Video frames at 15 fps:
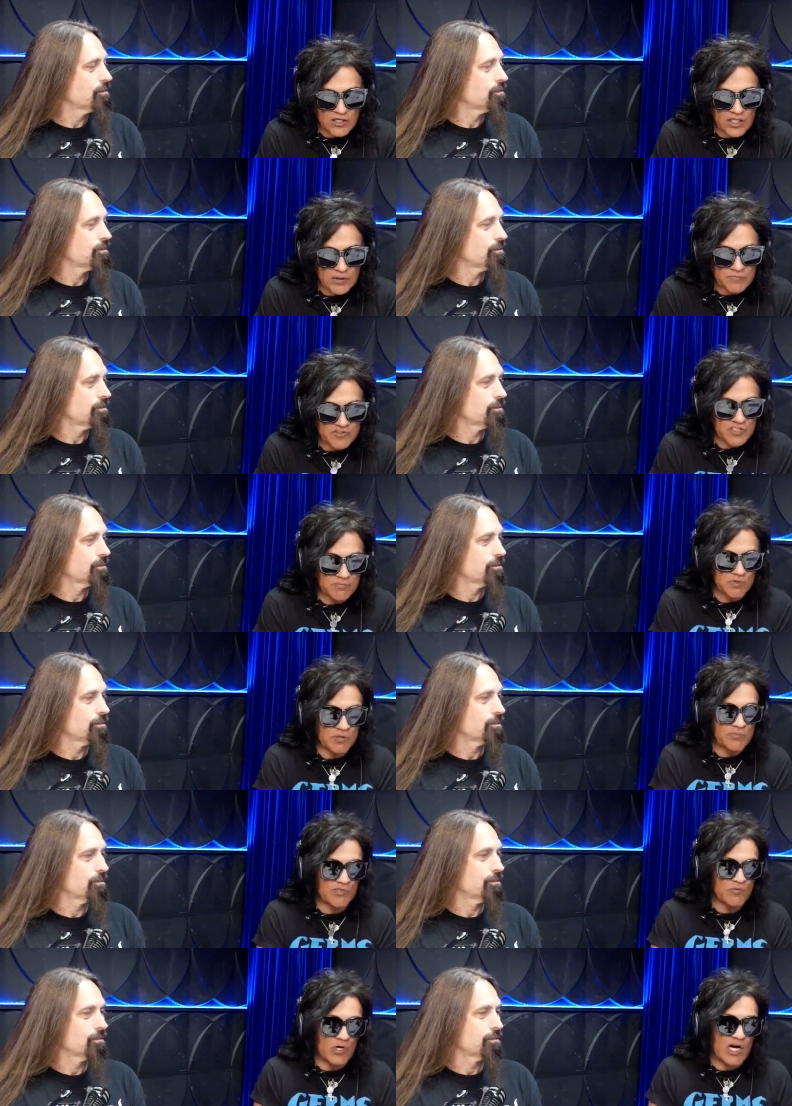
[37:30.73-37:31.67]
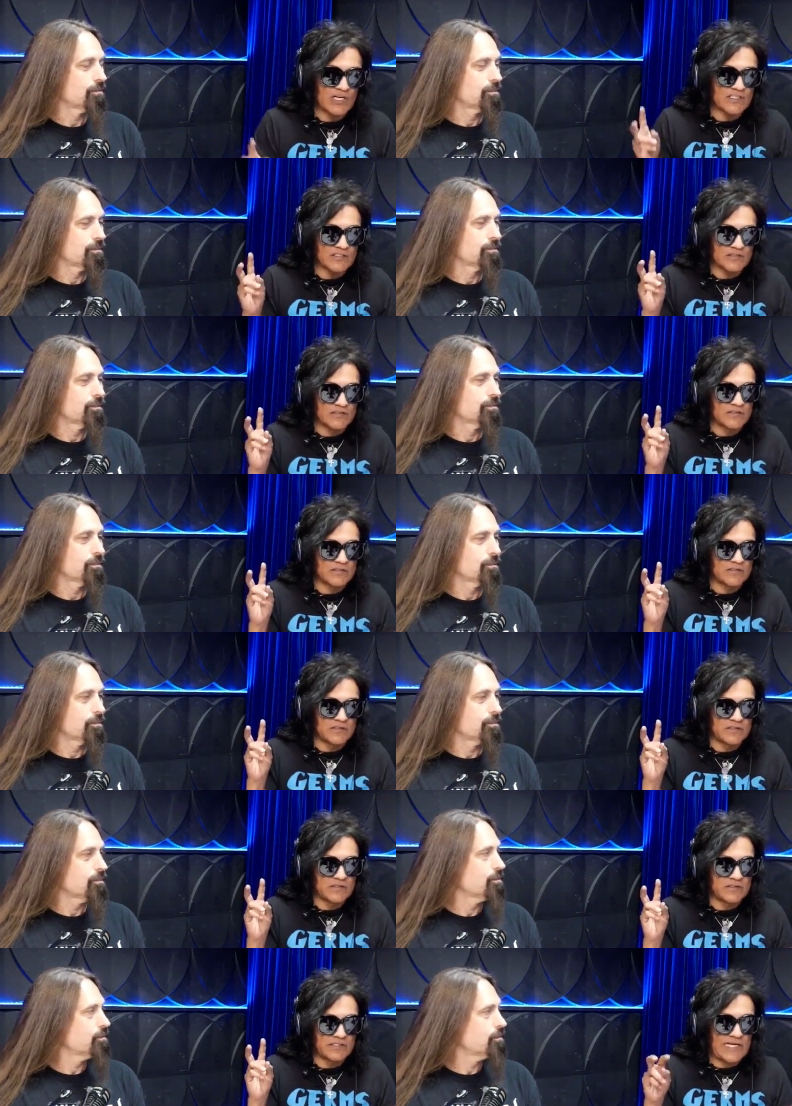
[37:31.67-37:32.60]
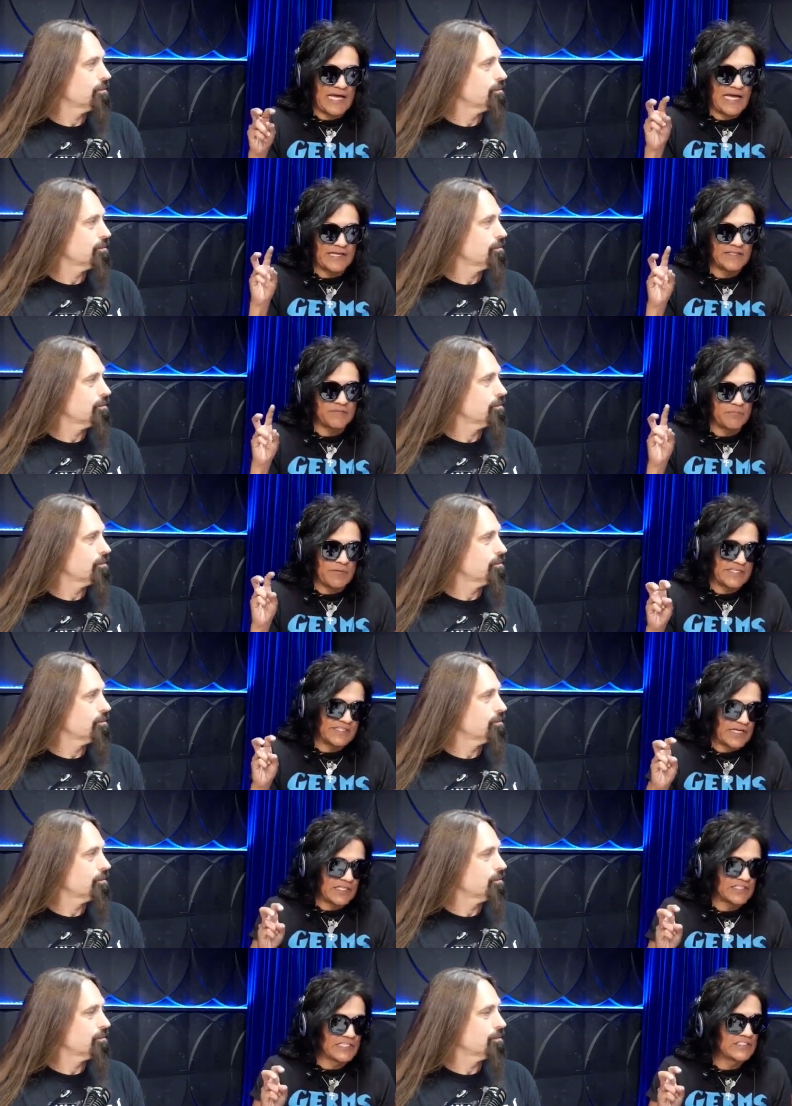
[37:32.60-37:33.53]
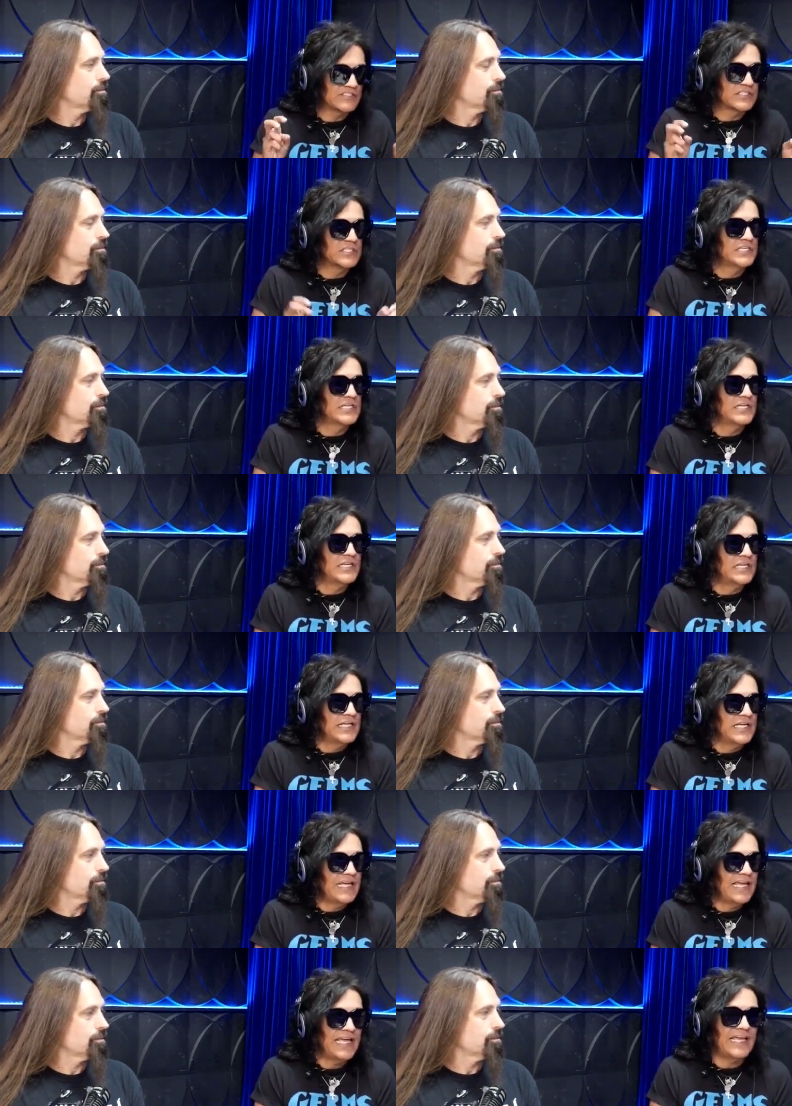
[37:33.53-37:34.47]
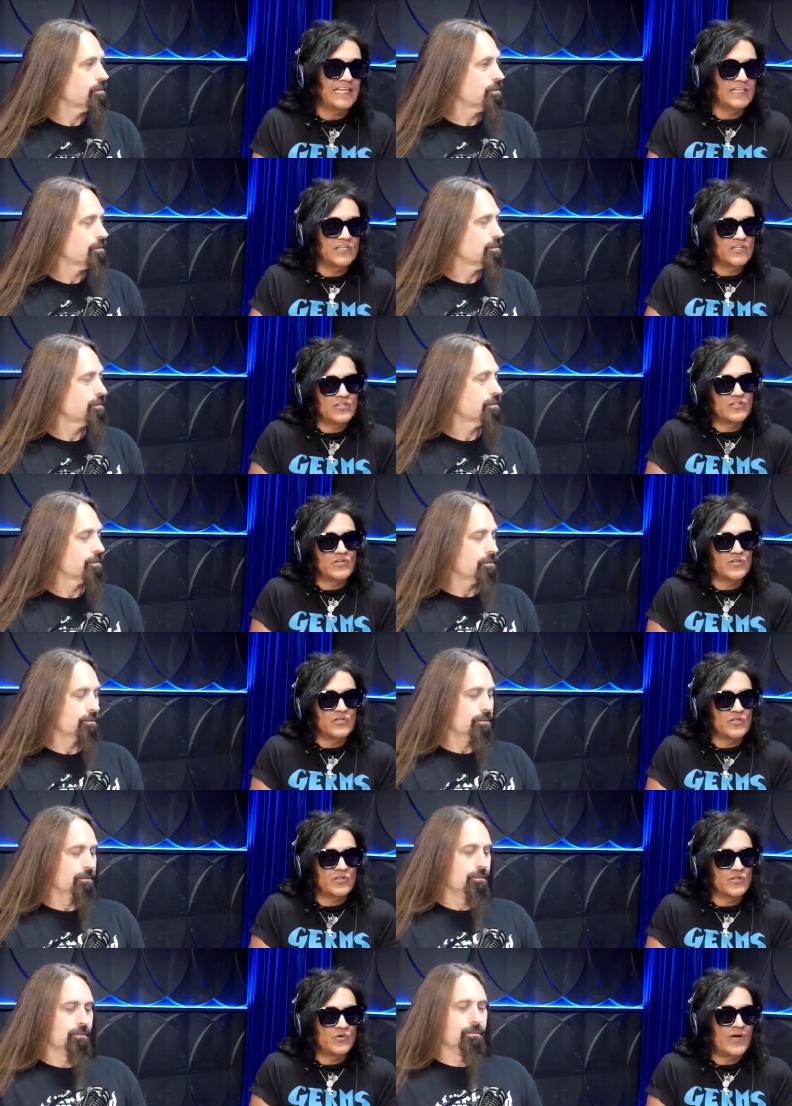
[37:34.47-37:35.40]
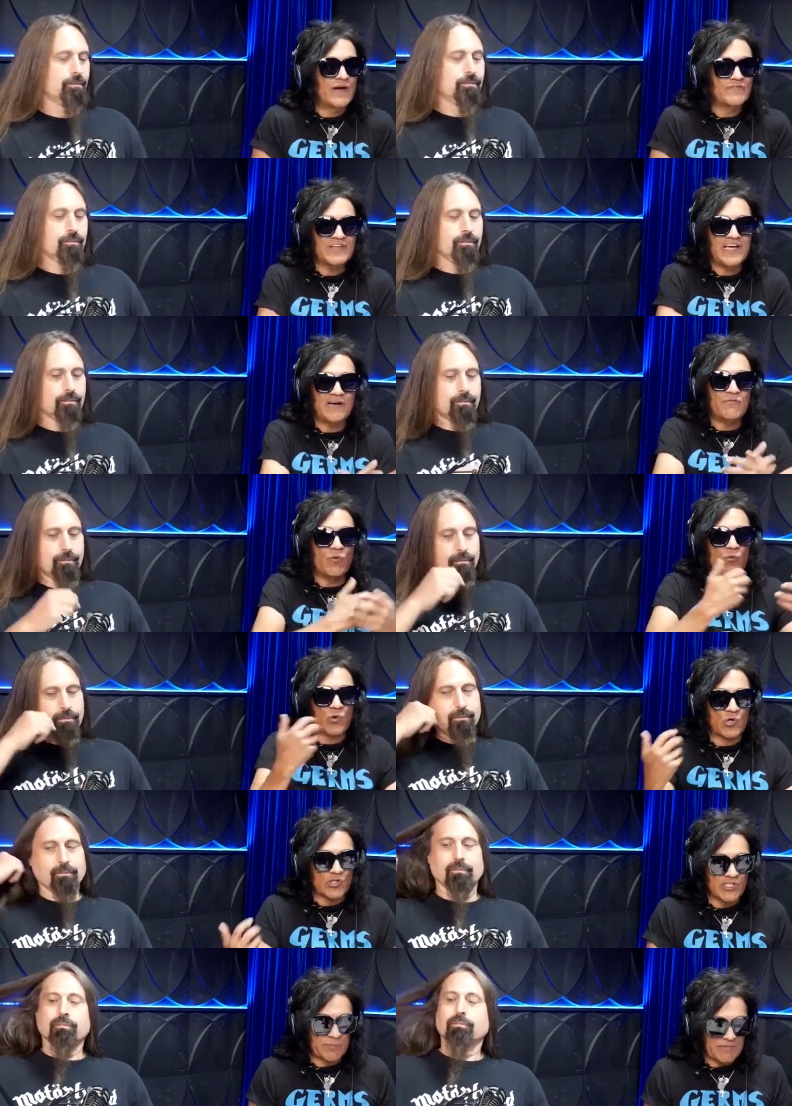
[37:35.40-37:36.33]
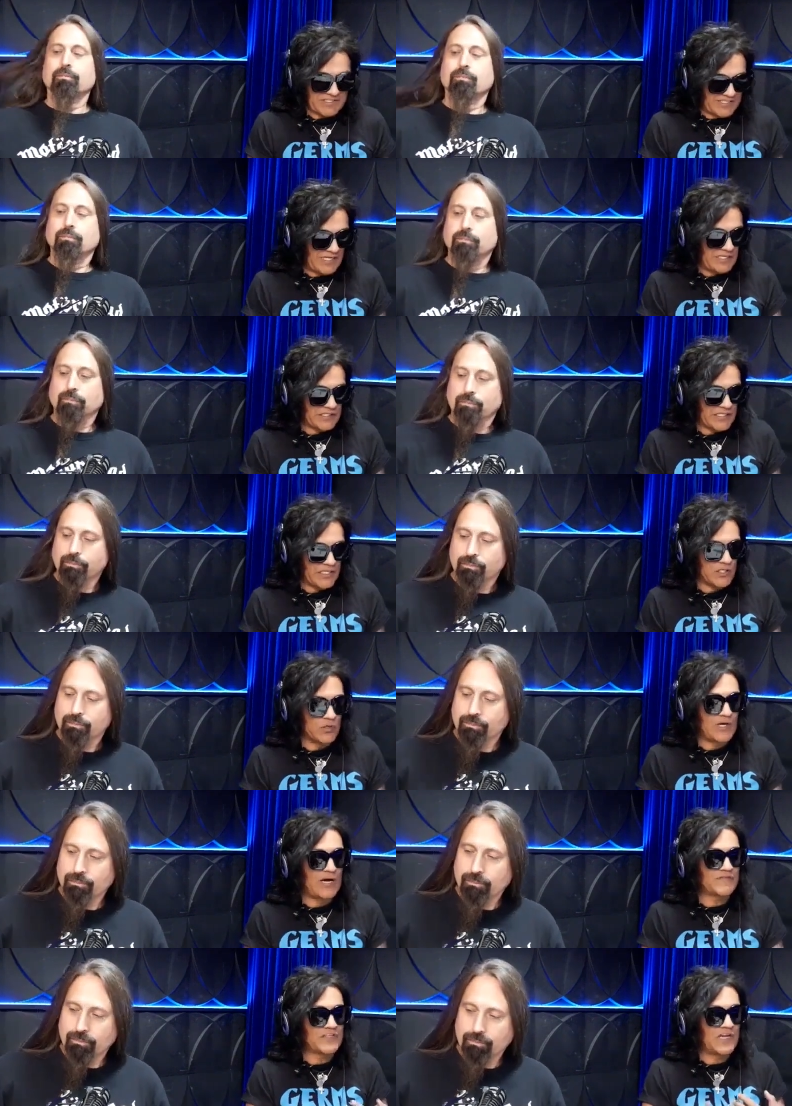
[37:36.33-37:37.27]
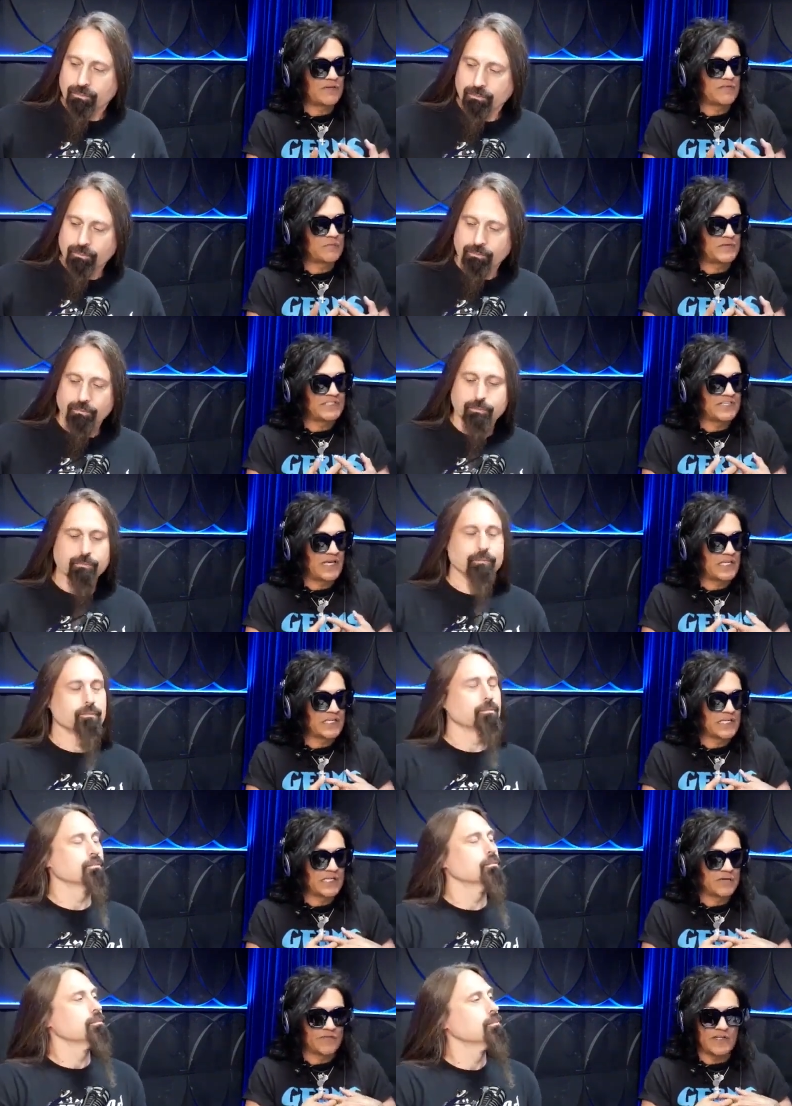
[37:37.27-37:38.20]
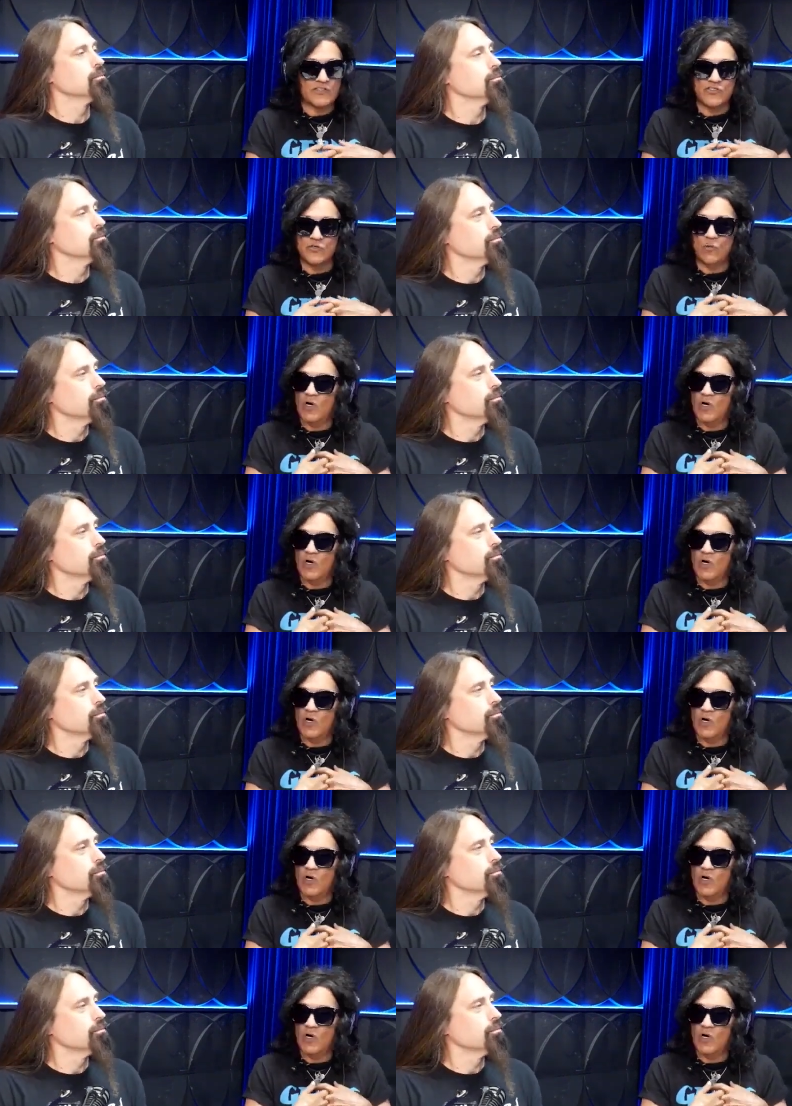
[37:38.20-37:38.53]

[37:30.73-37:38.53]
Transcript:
Speaker 1: call them suburban rock dad mentalities, and you have to have a worldly mentality. You have to have a mentality of that you